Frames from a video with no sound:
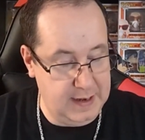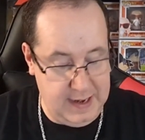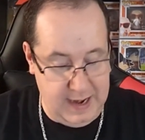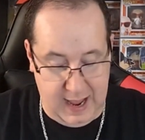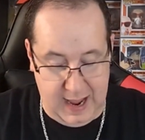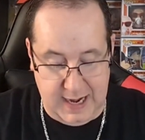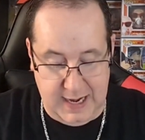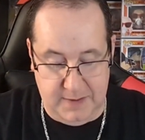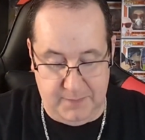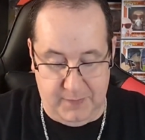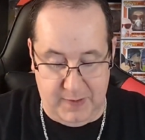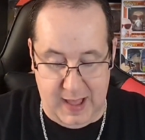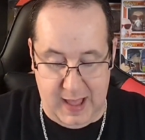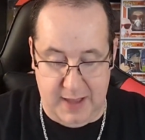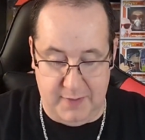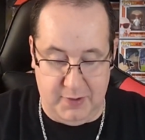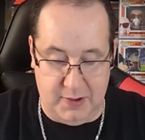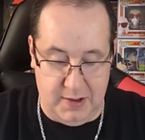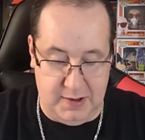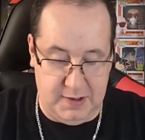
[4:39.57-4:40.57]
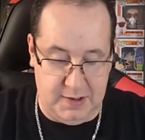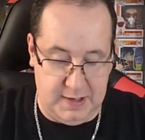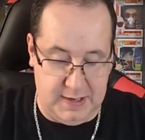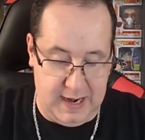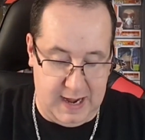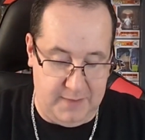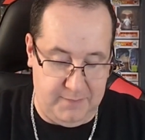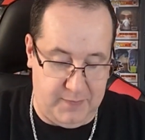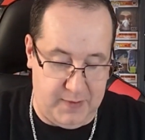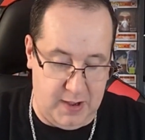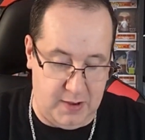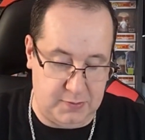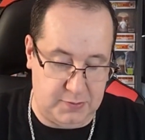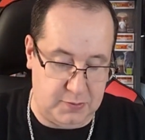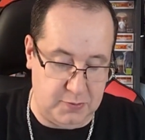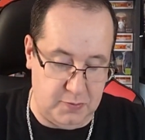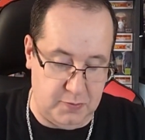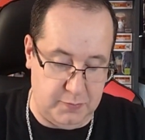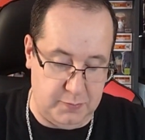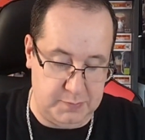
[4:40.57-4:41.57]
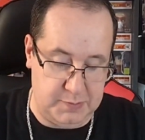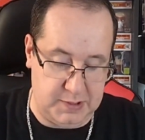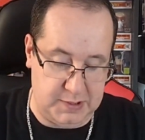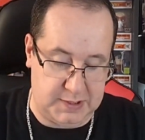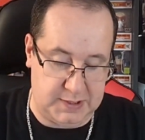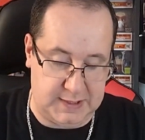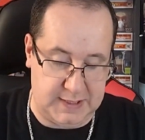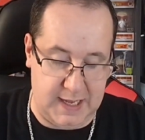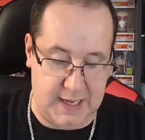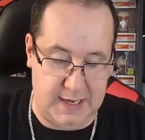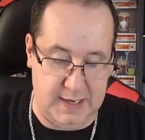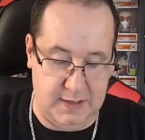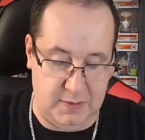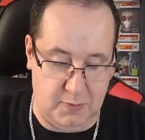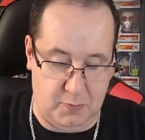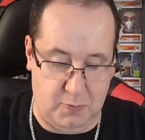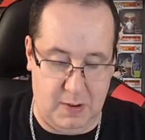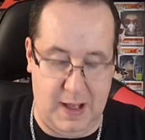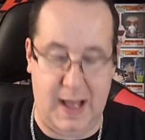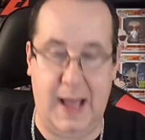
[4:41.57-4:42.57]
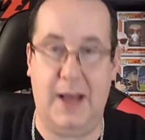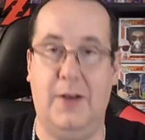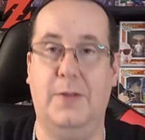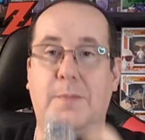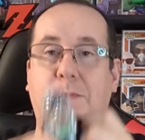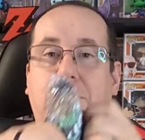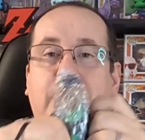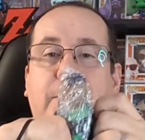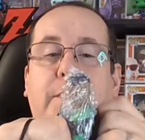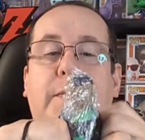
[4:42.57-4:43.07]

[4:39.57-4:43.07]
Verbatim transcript: 9500 and I found two of them just sitting in the wild